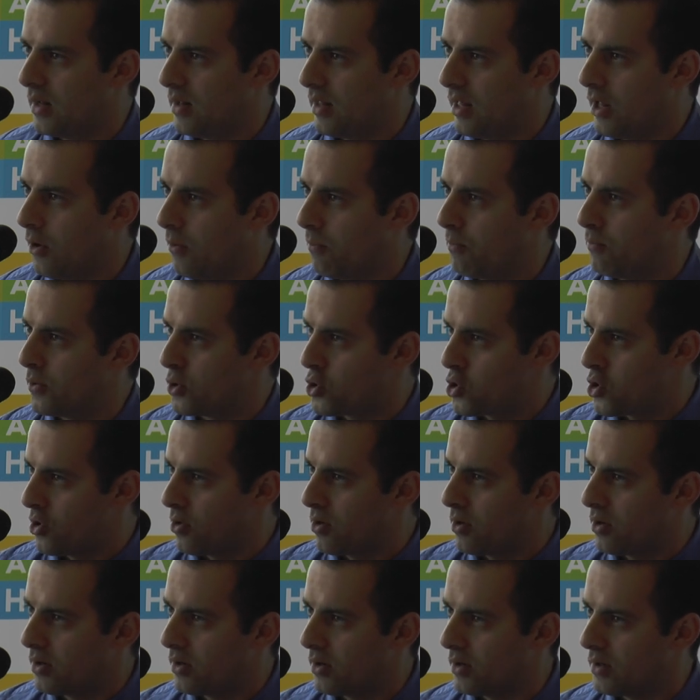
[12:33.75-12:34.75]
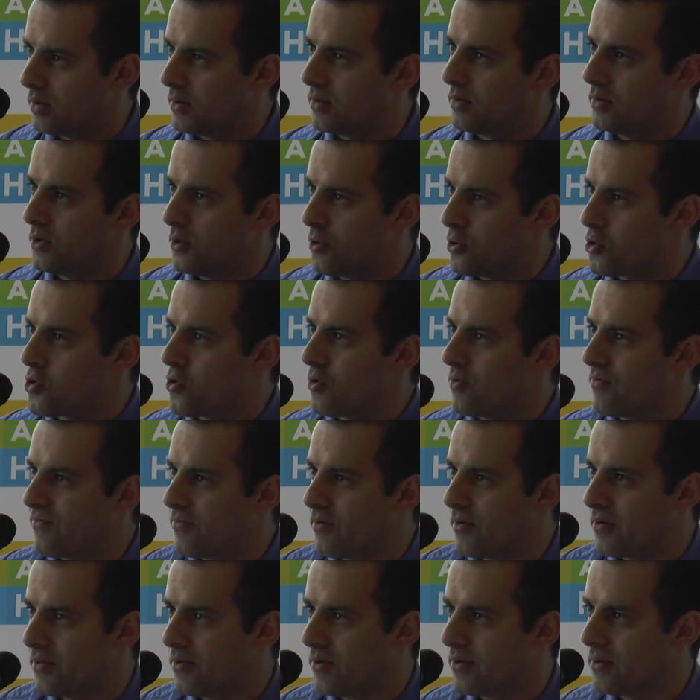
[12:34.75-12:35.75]
help mature and nurture
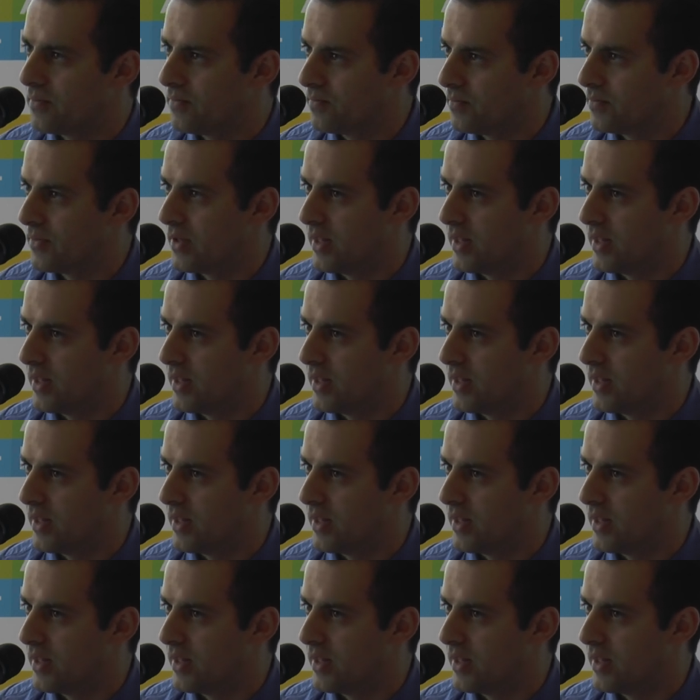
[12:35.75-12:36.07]
further,